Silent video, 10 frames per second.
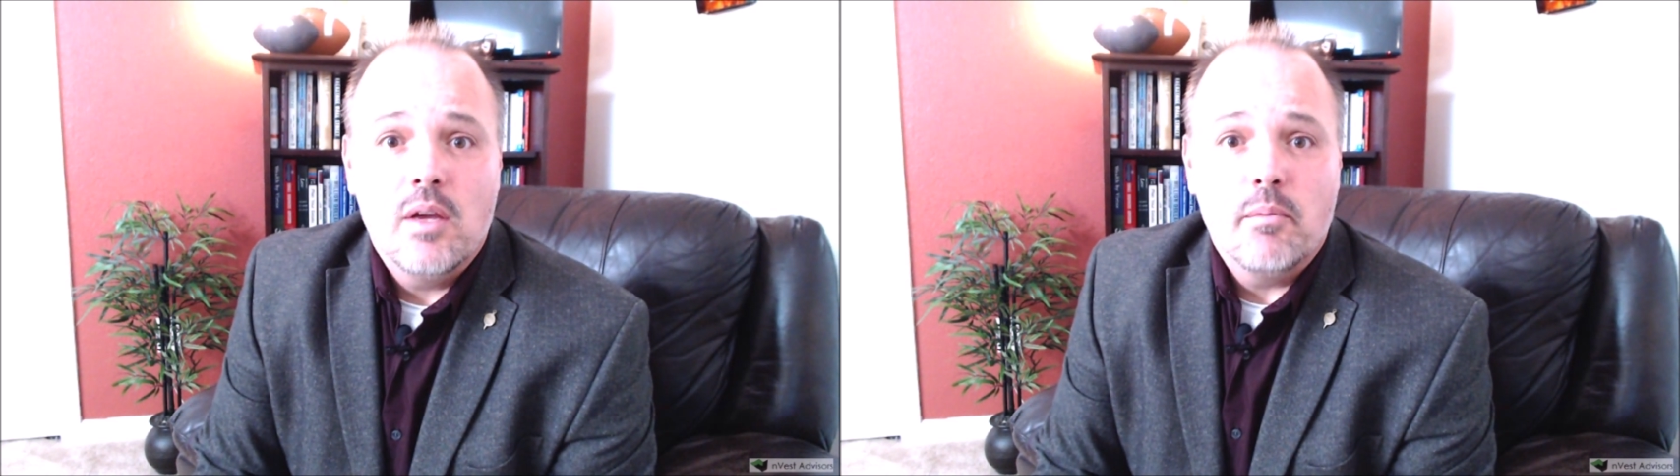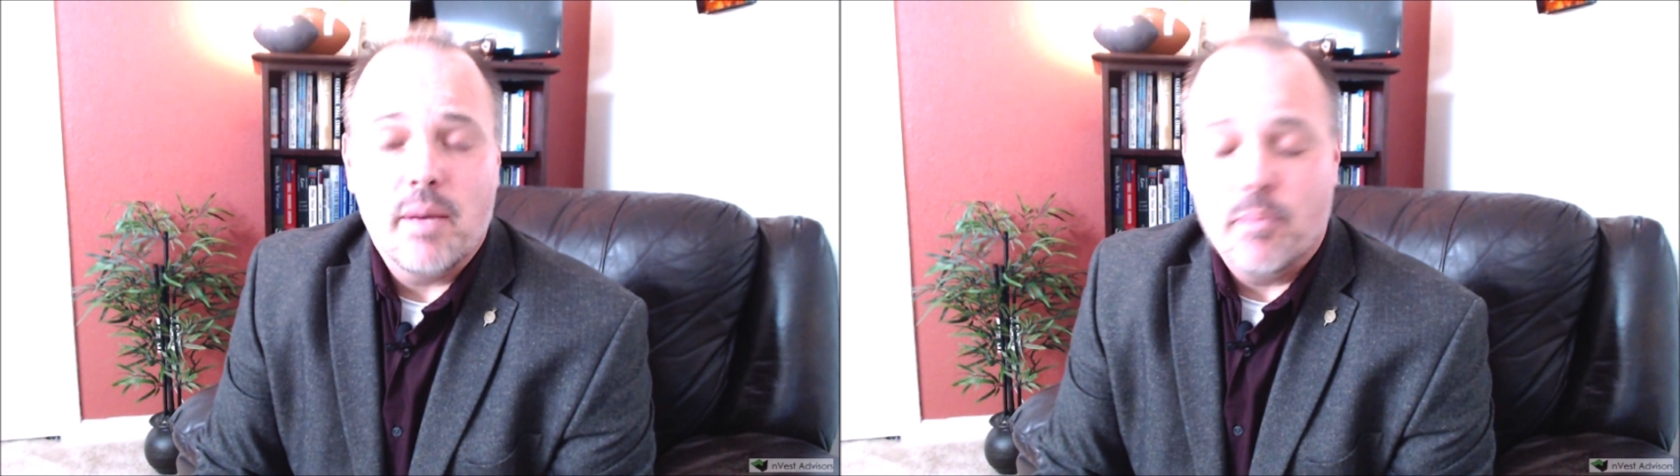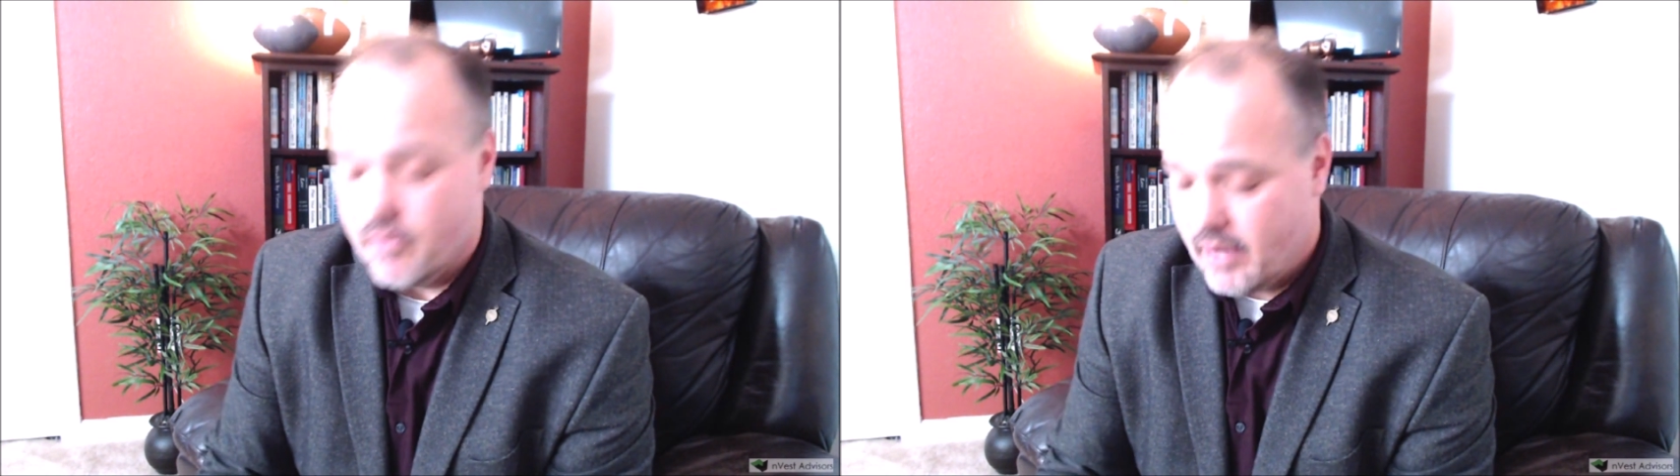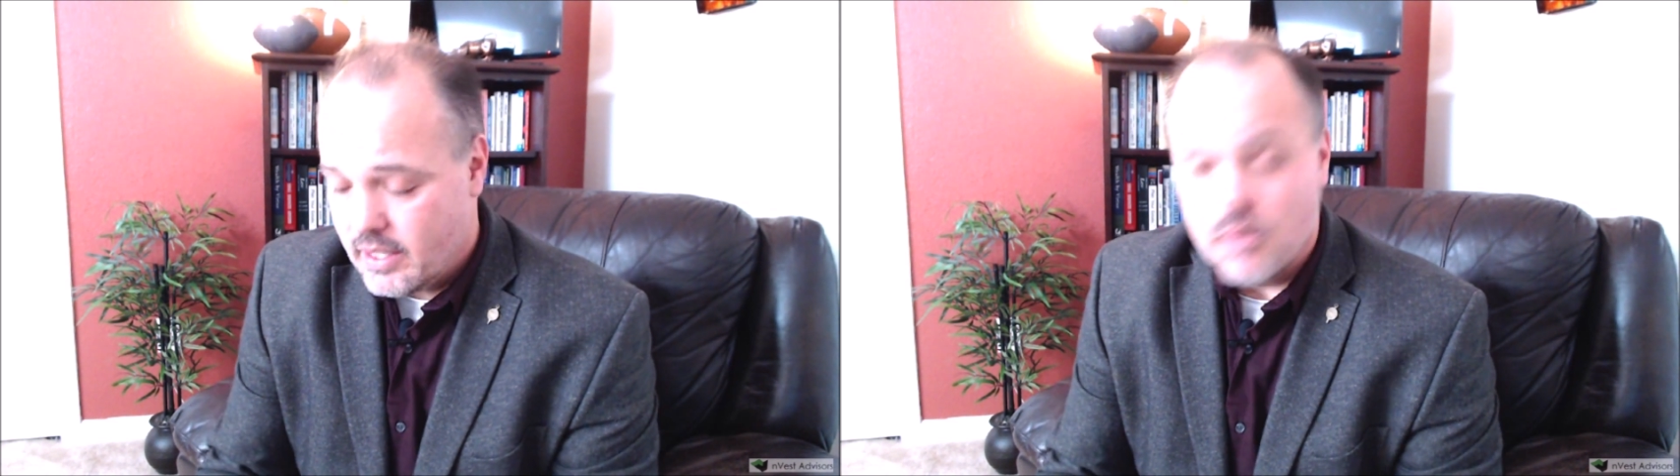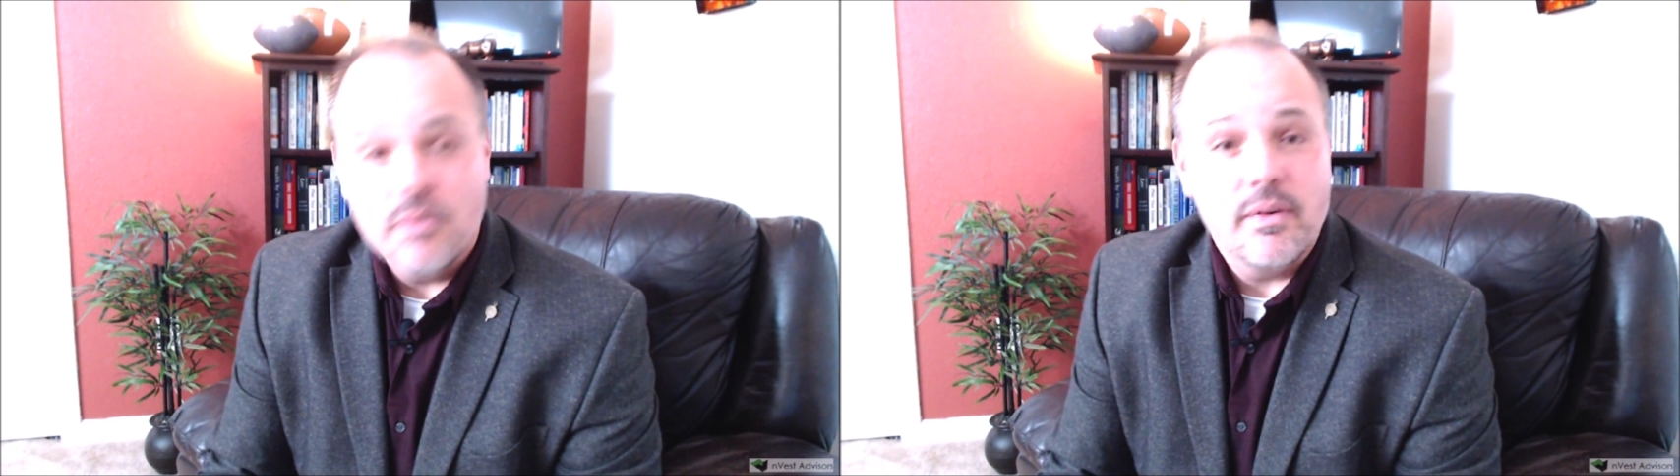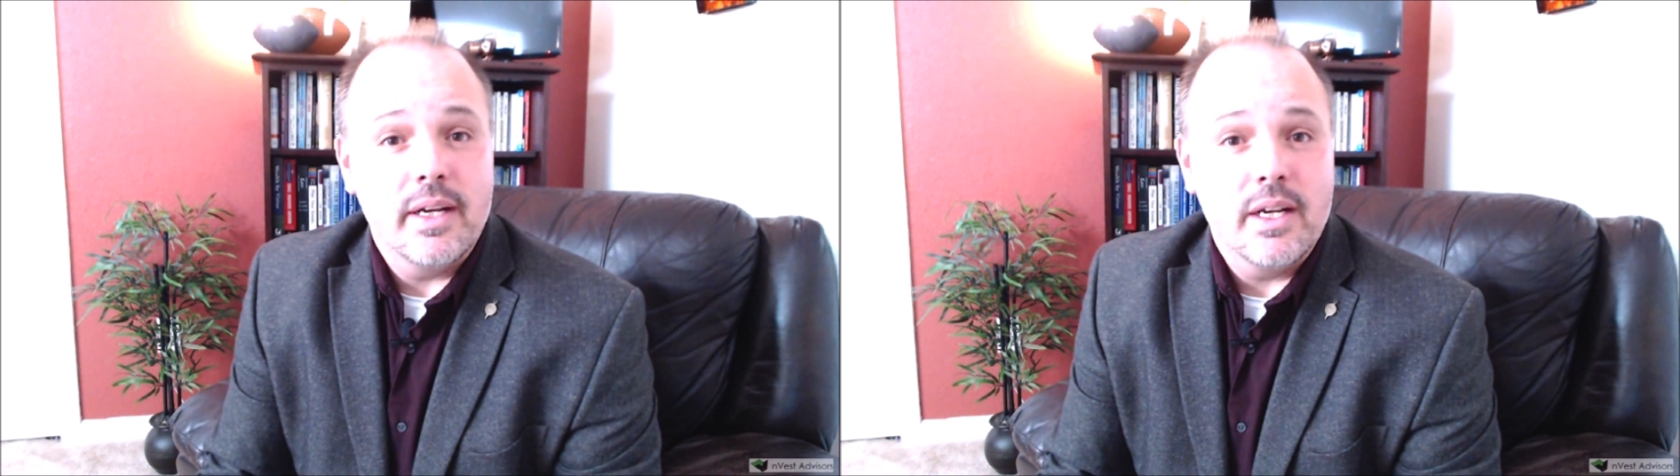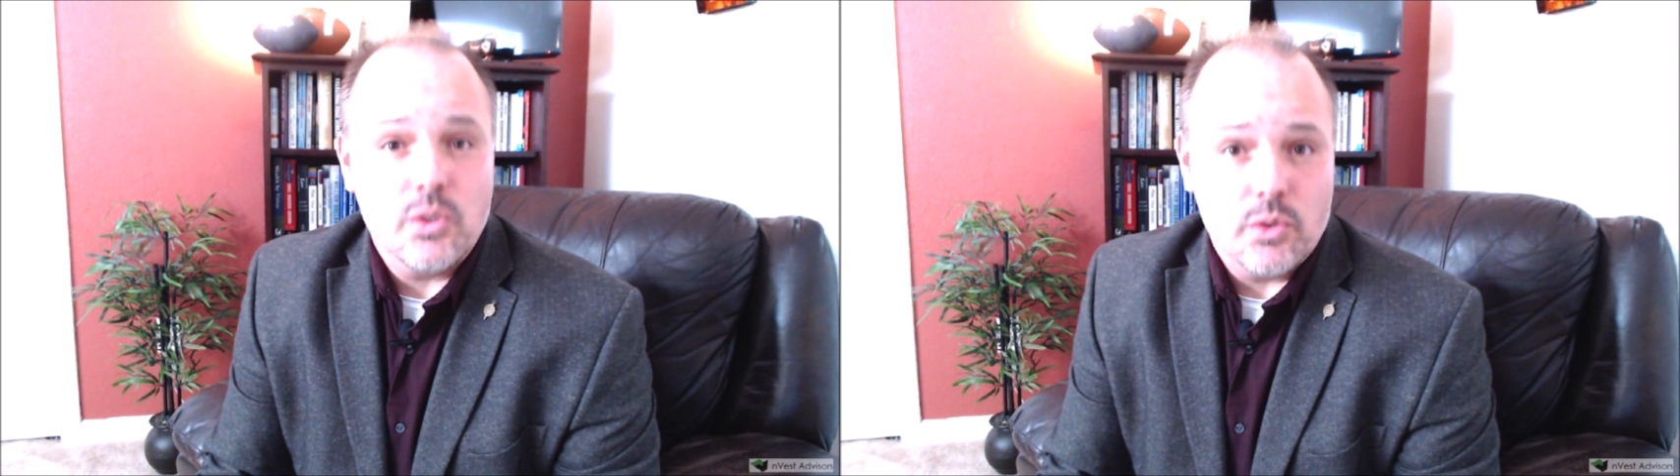by providing you financial